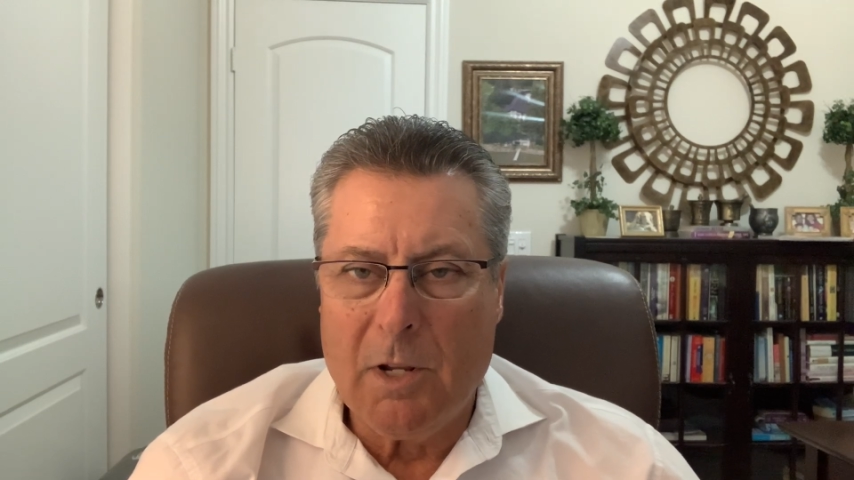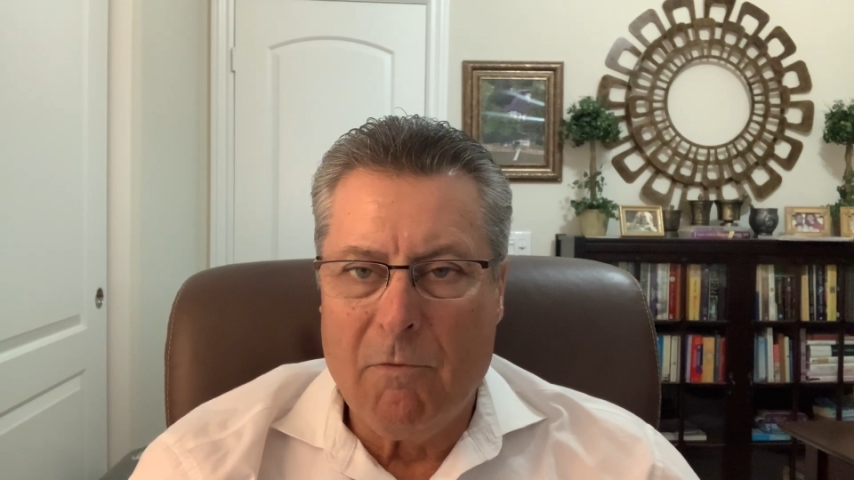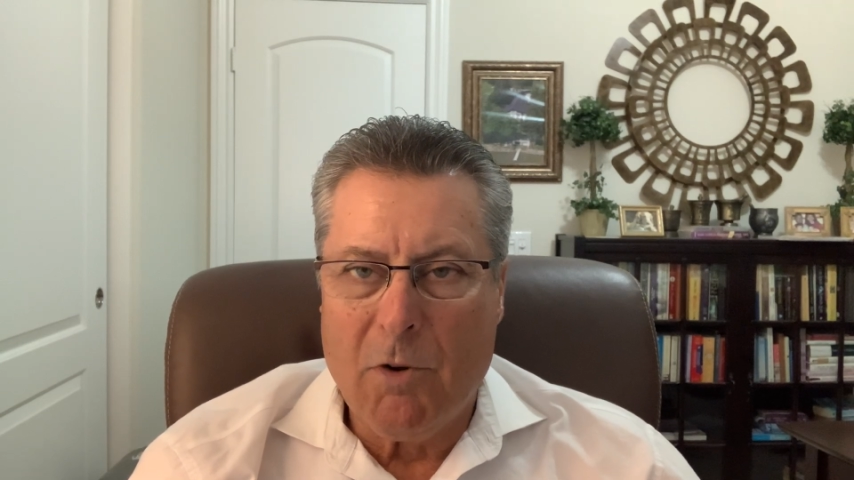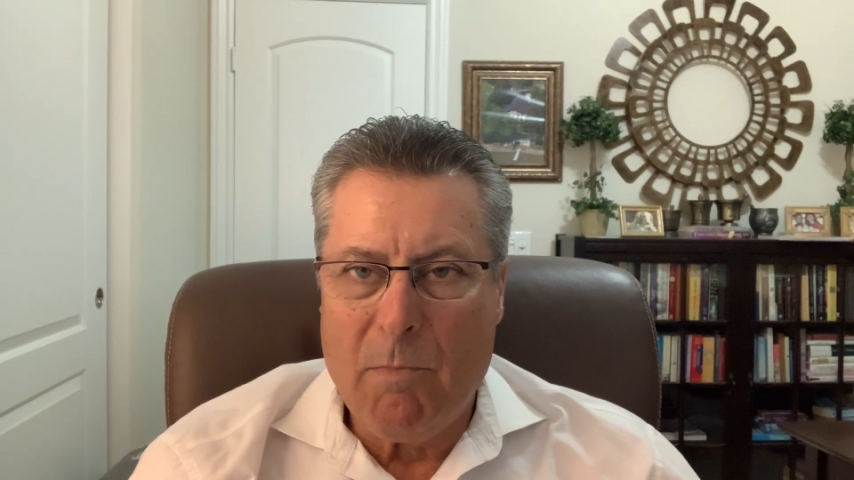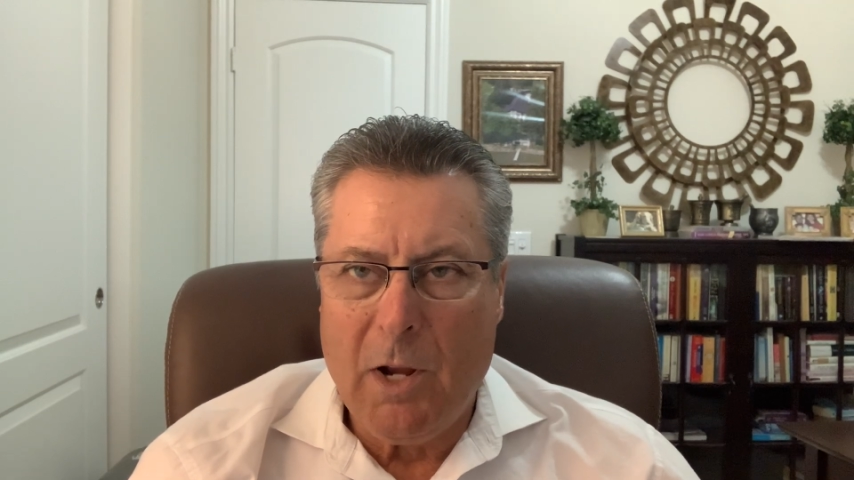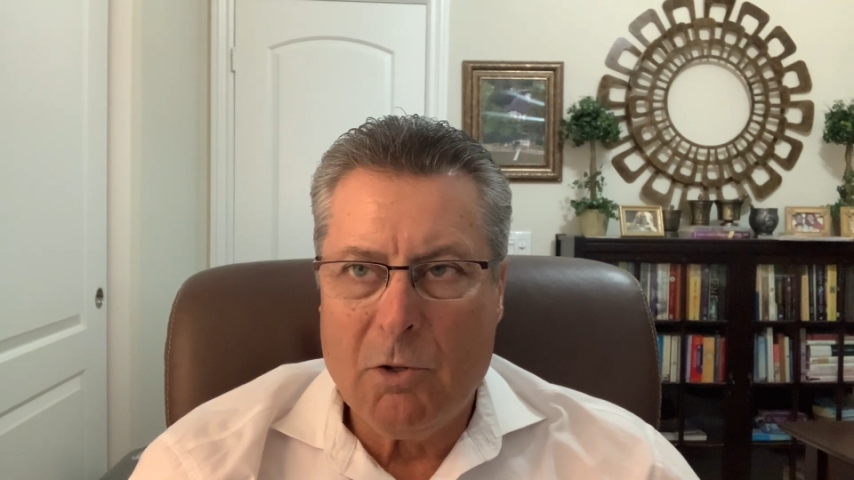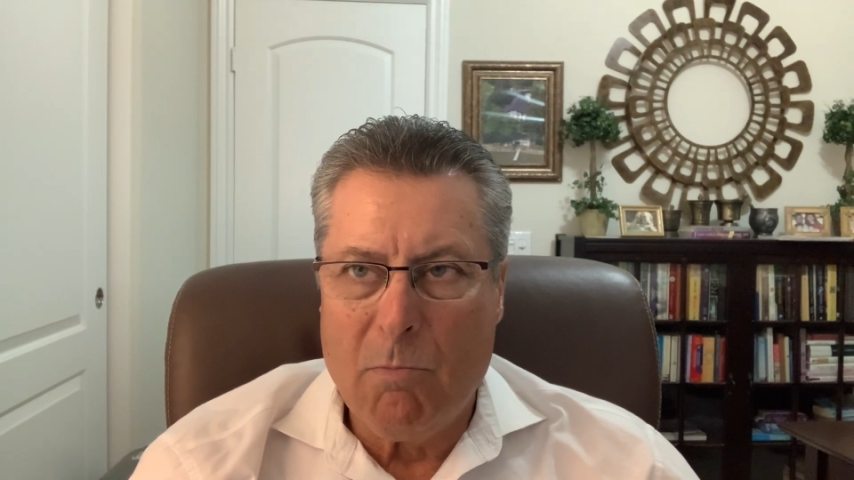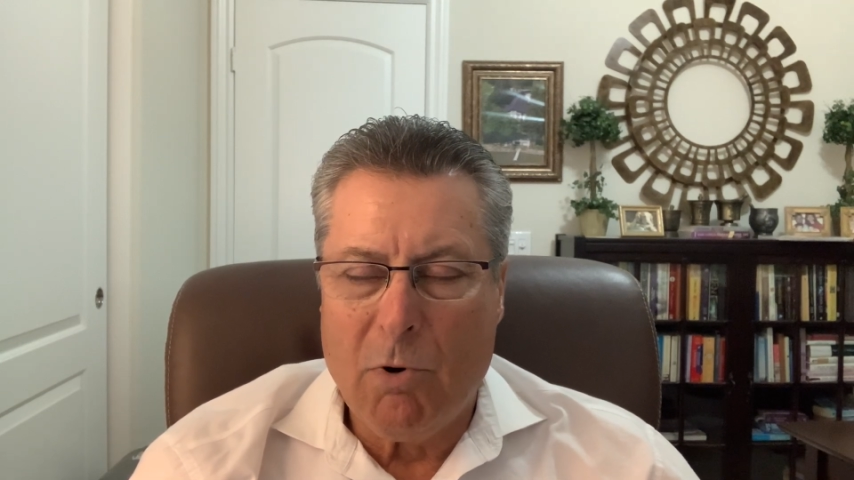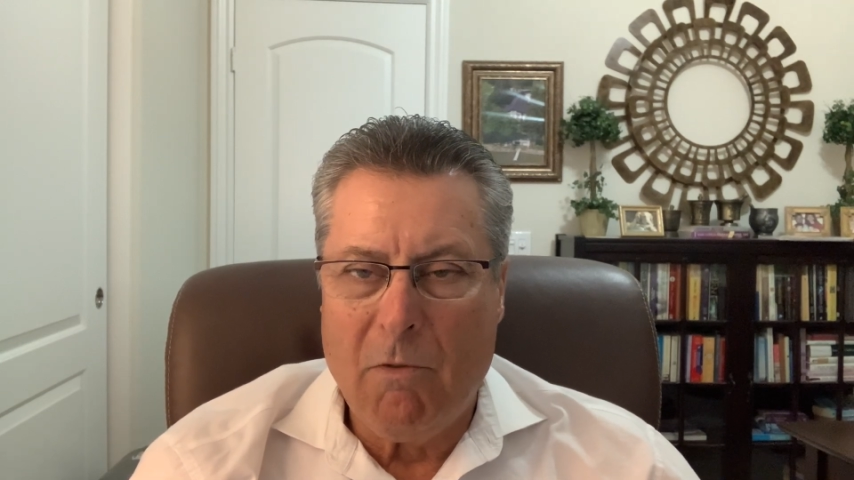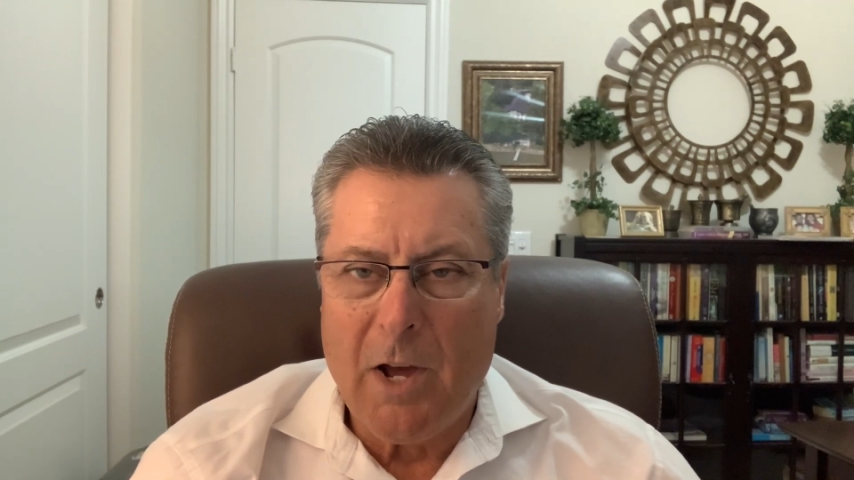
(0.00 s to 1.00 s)
information
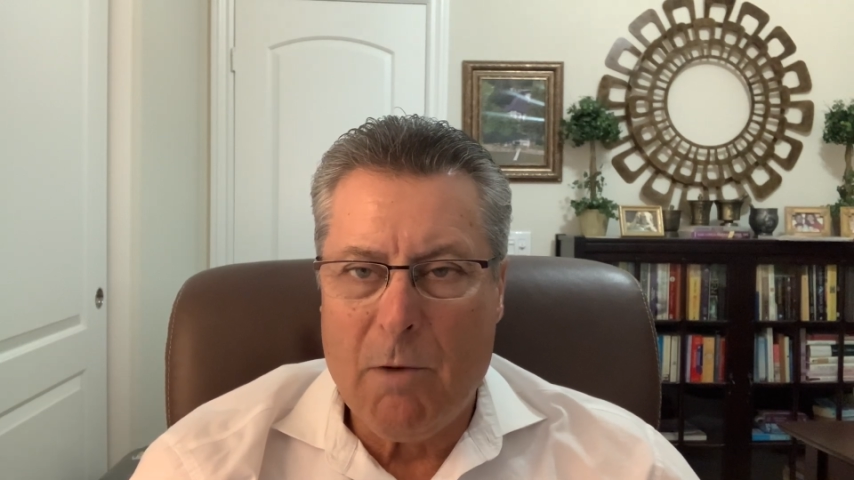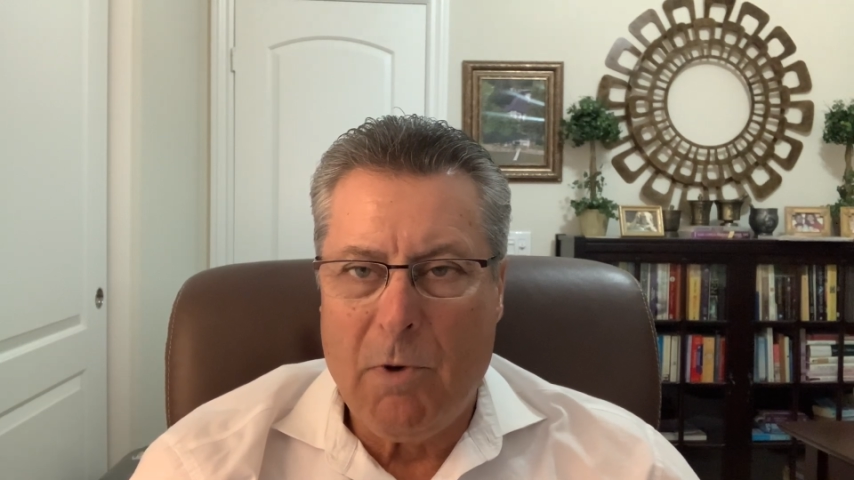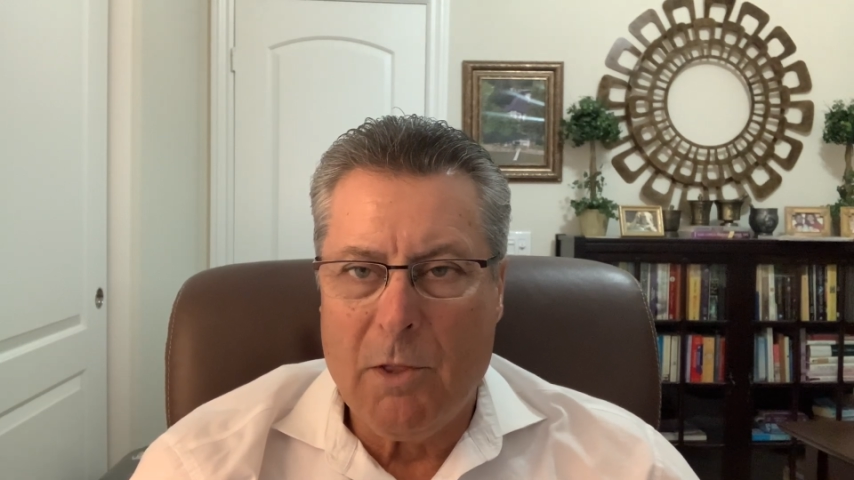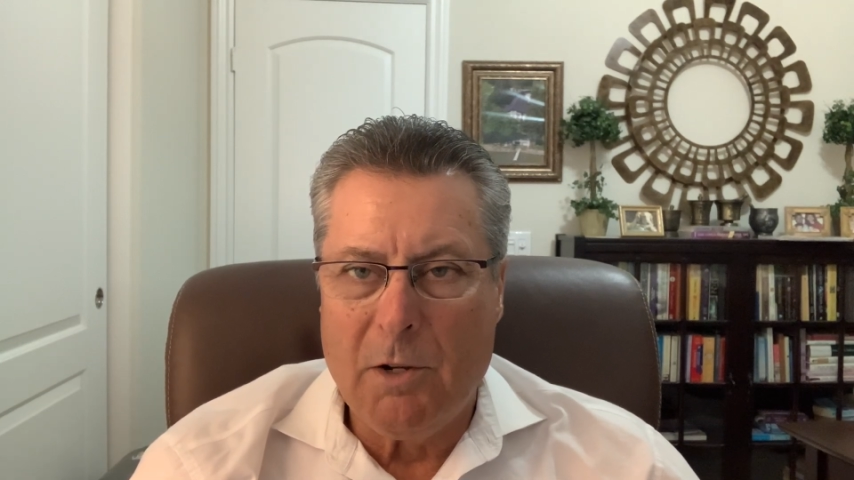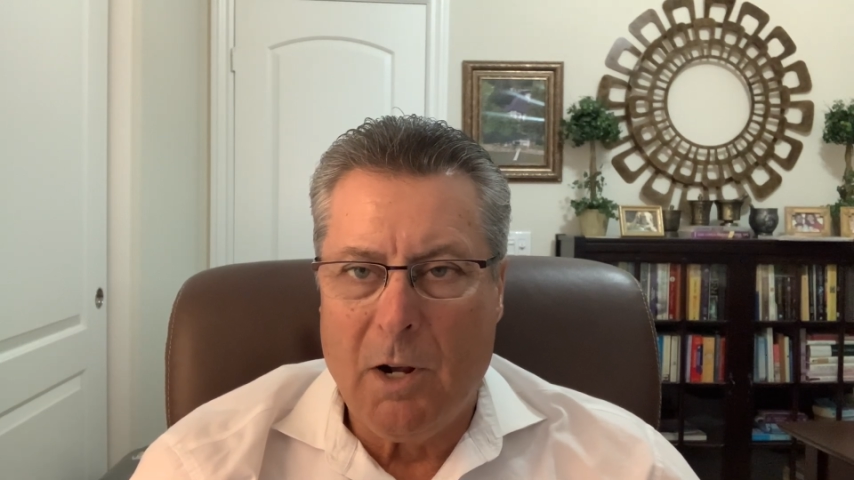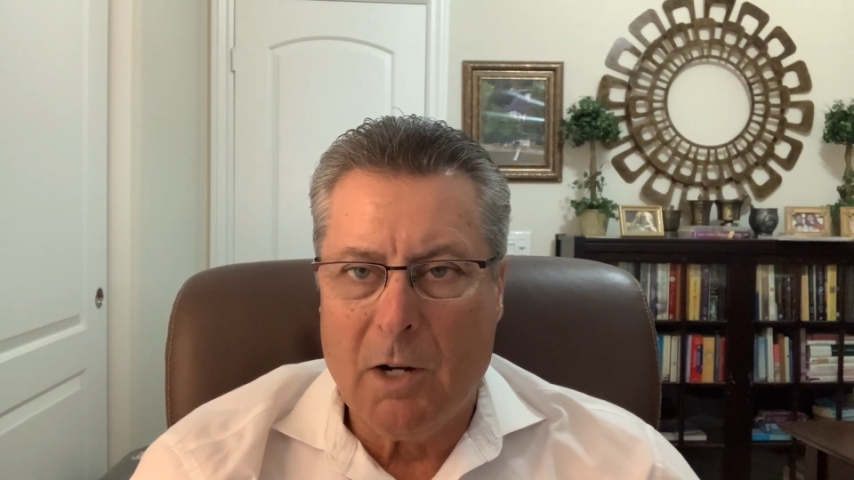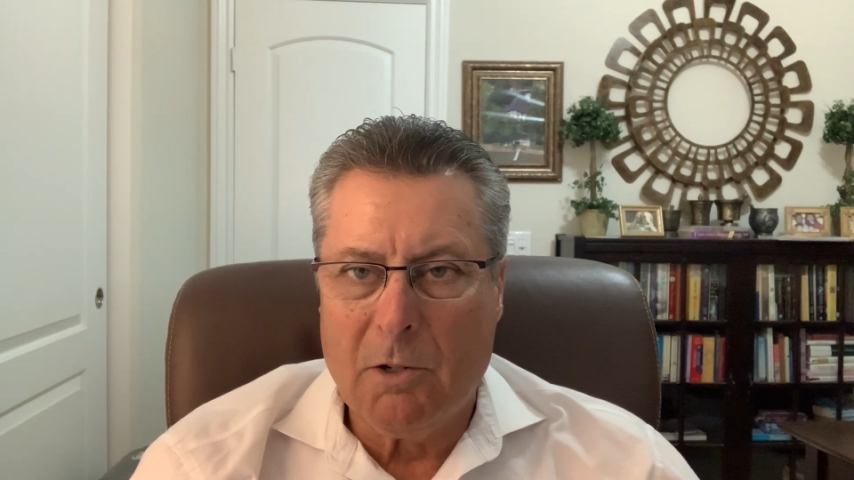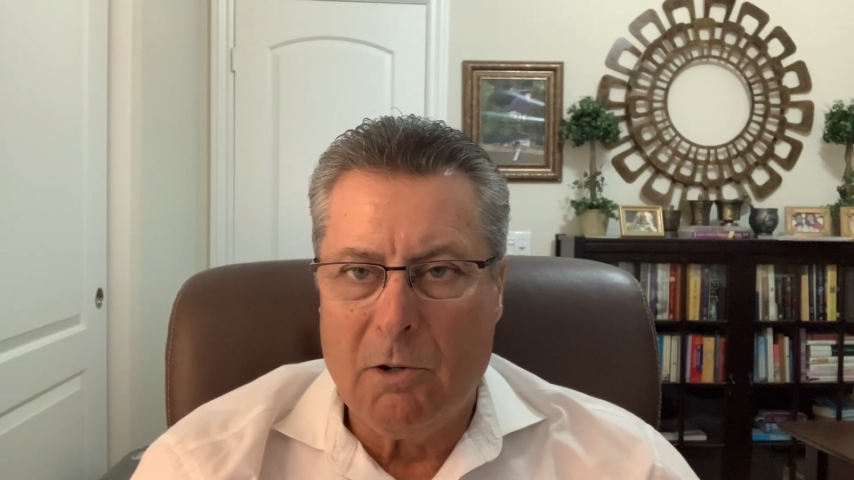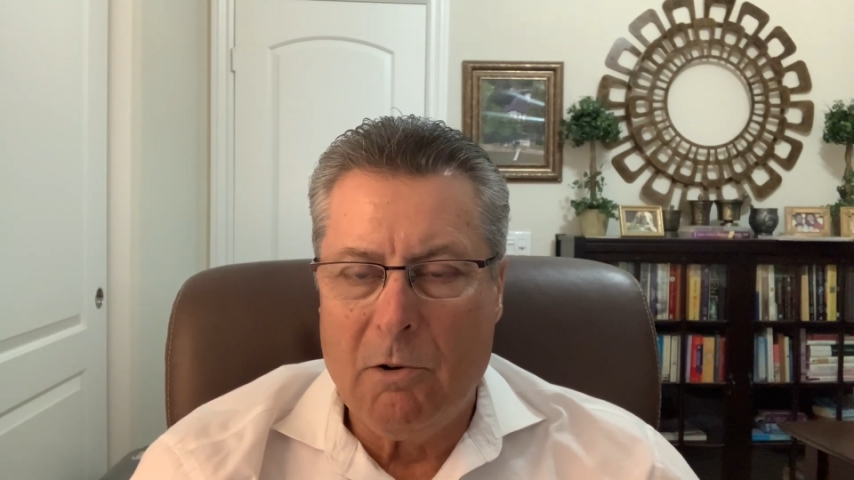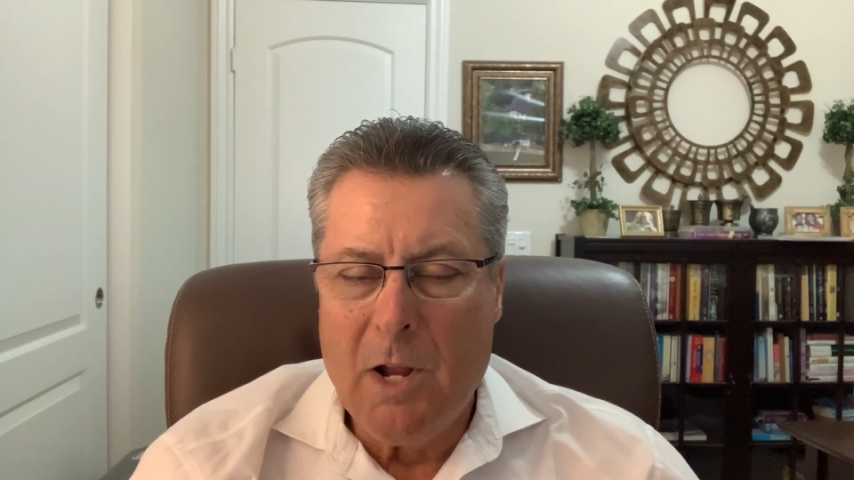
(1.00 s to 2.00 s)
provided by the
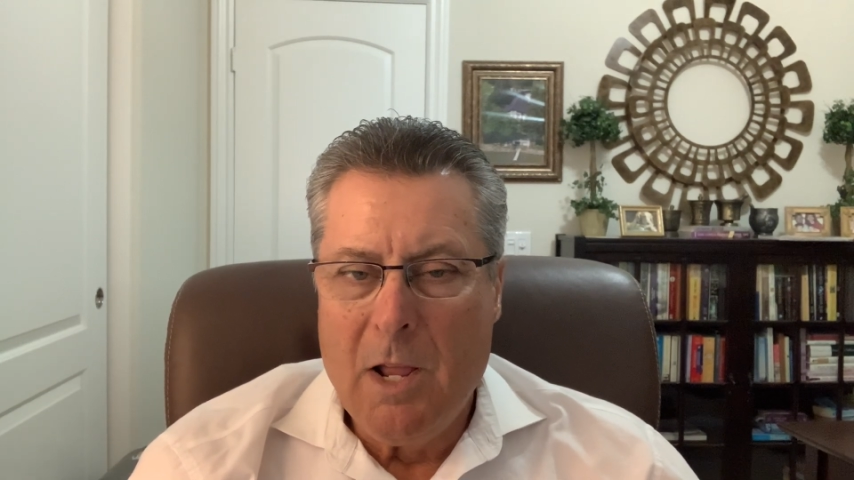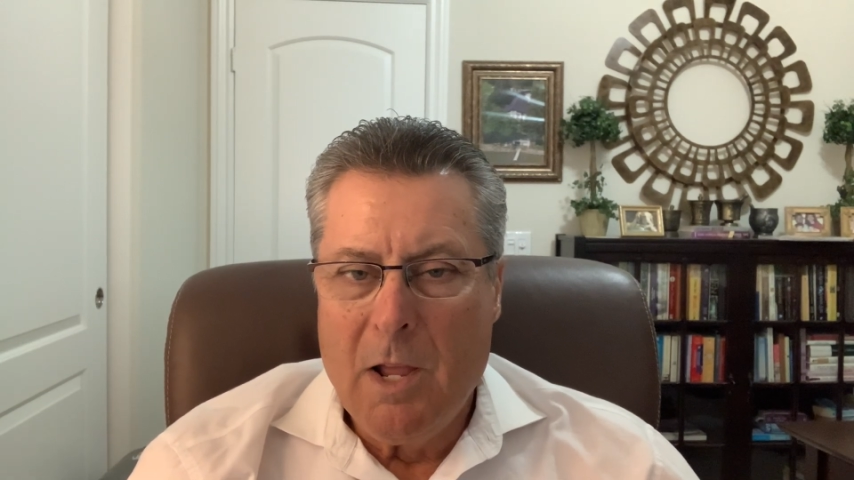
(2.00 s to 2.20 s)
doctor